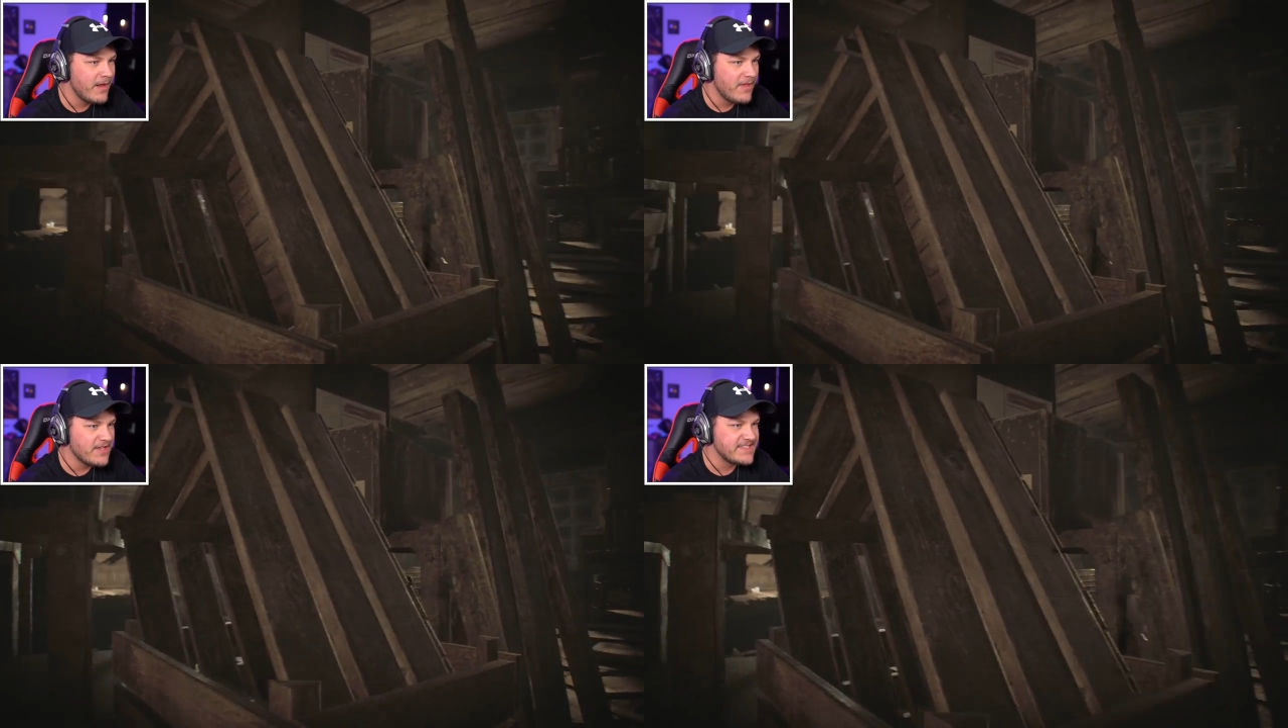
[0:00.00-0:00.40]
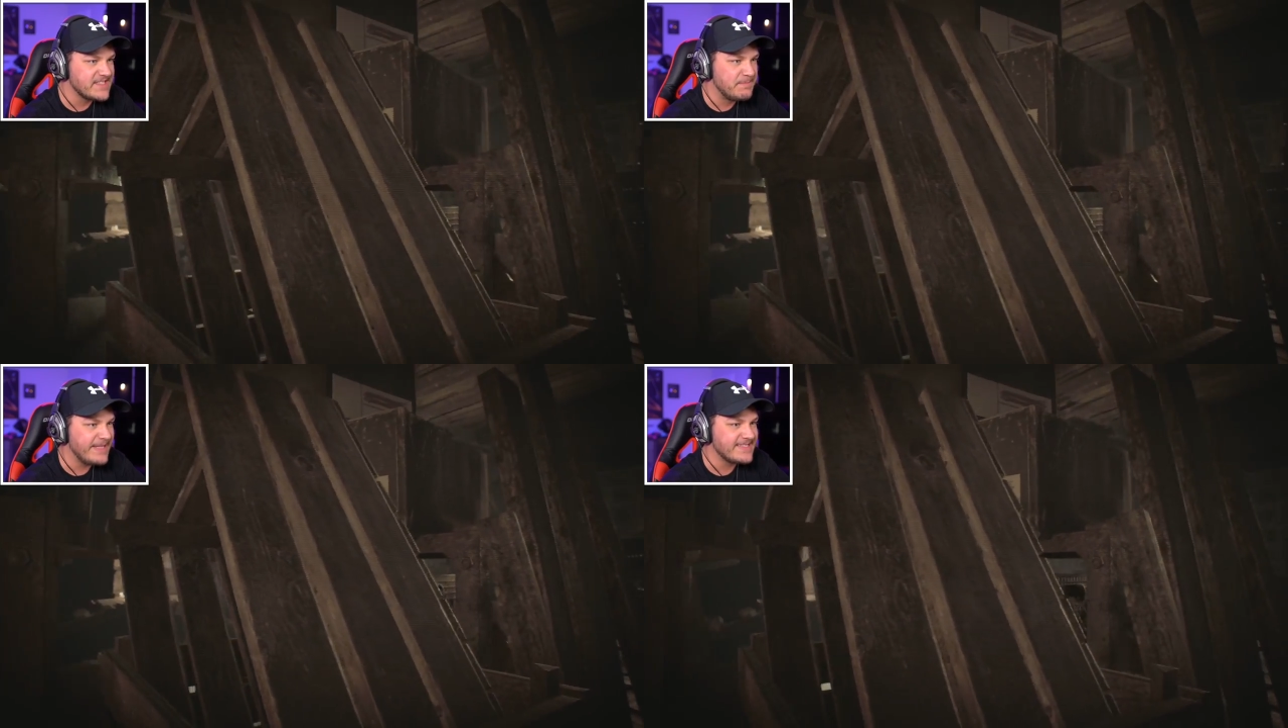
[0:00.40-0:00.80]
The
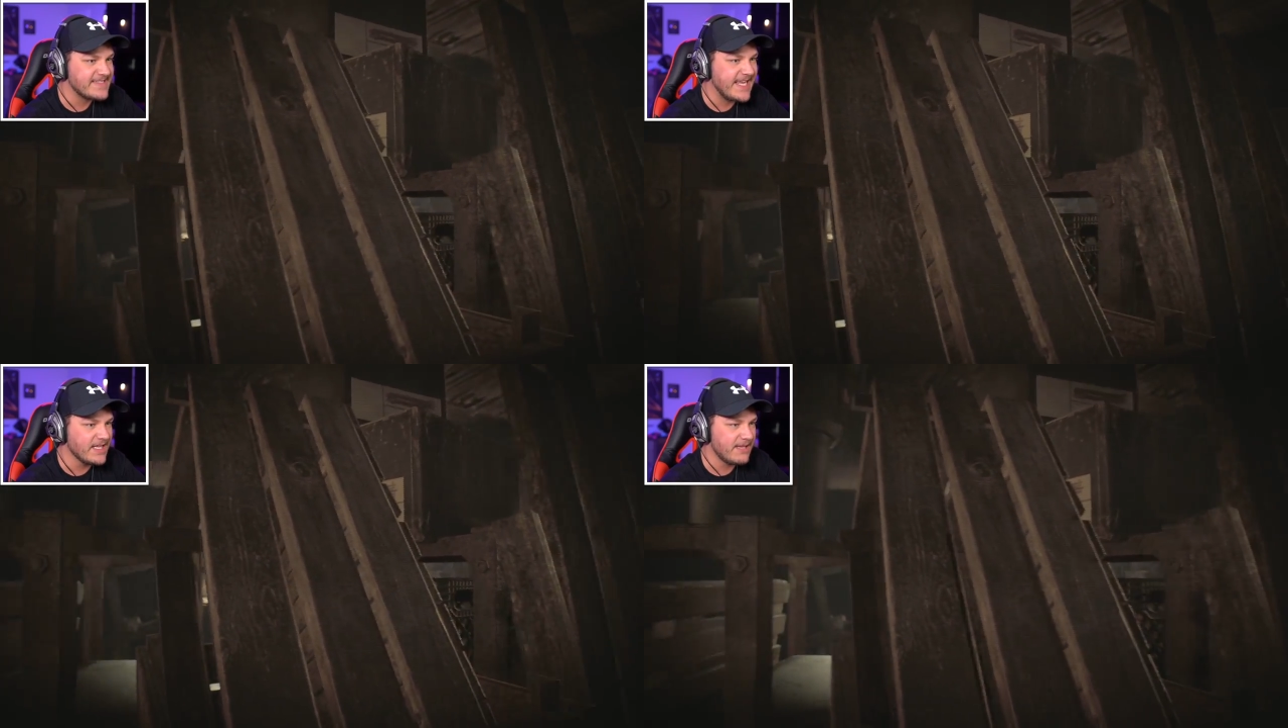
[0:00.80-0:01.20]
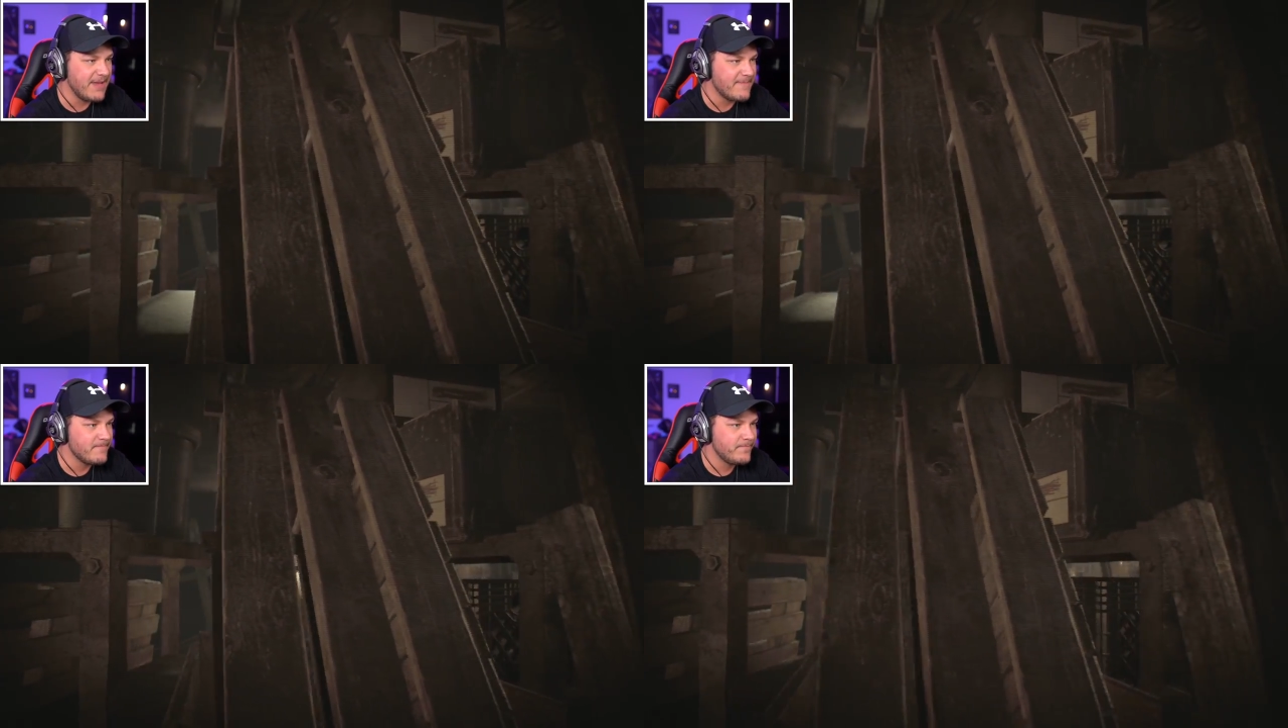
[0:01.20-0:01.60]
suspense is killing
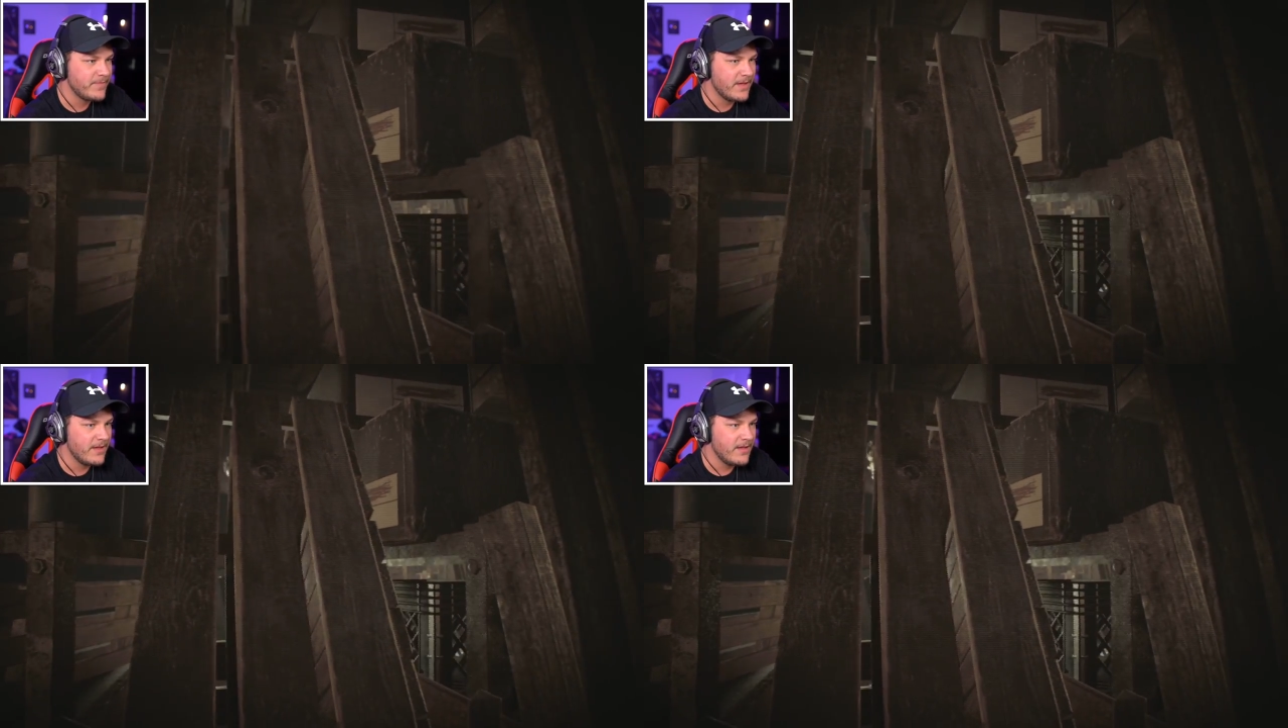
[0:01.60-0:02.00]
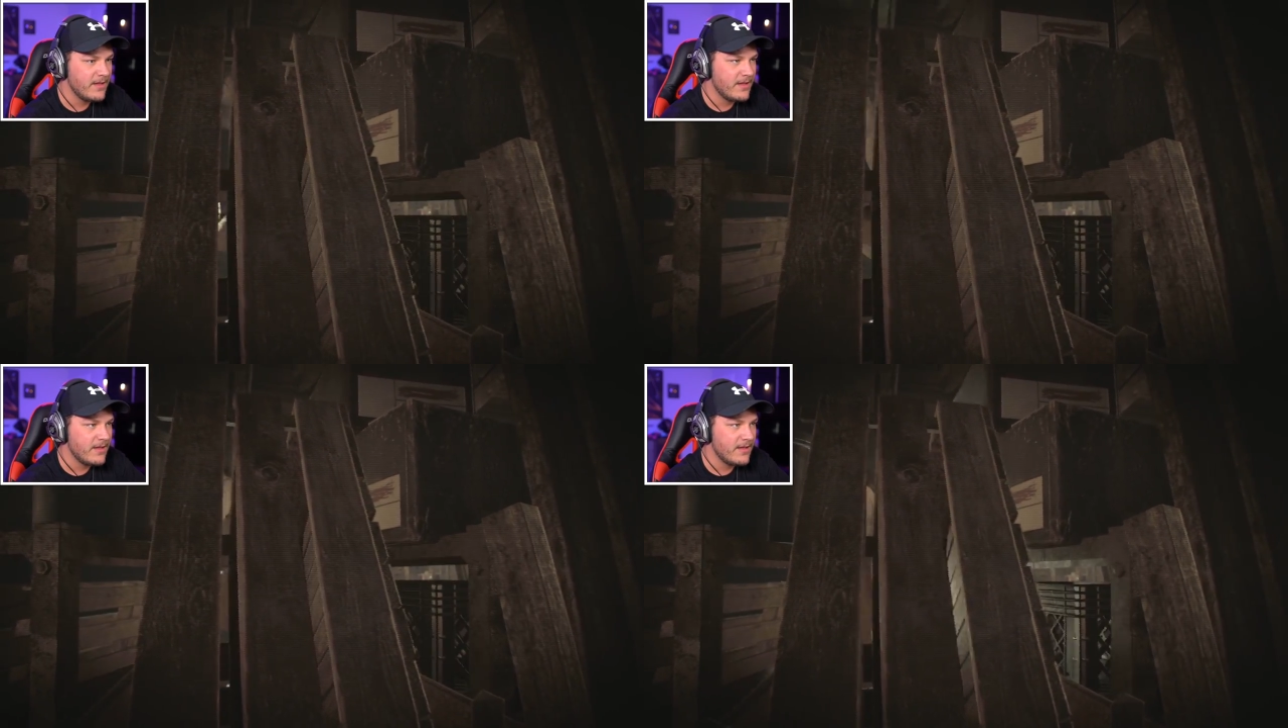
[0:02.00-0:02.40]
me. Uh,
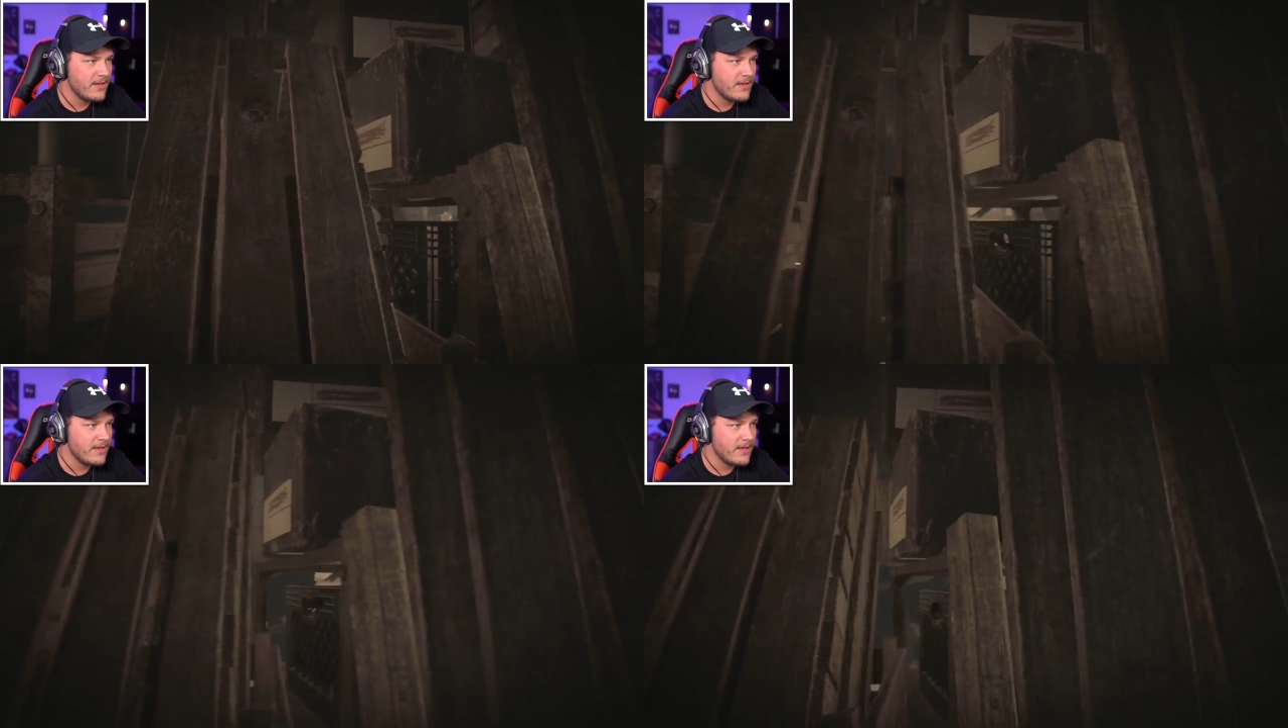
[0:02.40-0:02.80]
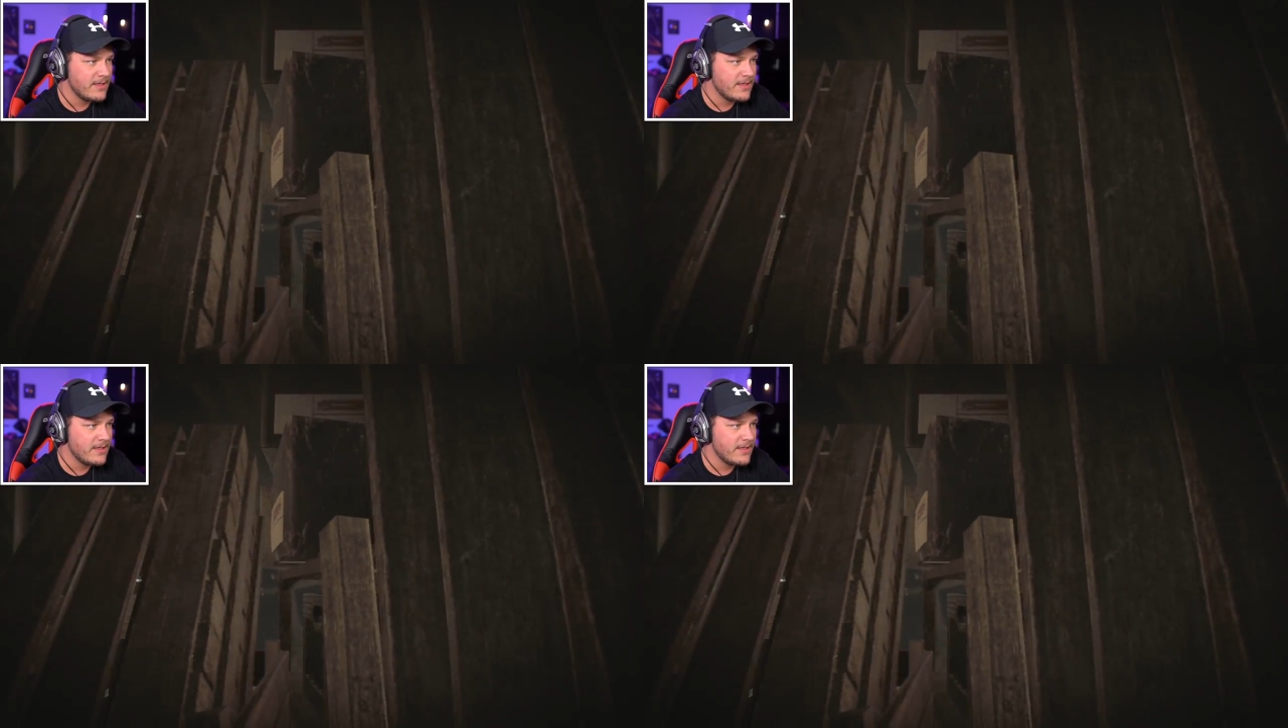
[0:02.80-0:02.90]
uh.